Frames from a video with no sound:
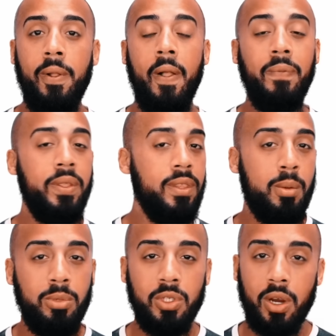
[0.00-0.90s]
and the
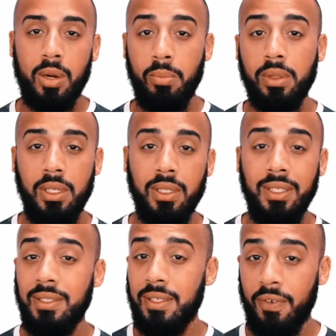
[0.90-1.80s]
numbers are
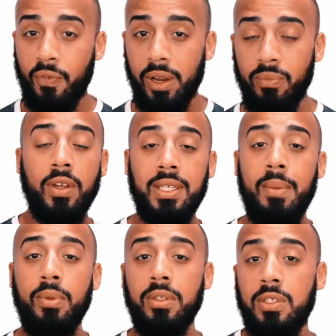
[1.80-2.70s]
completely different. For example, the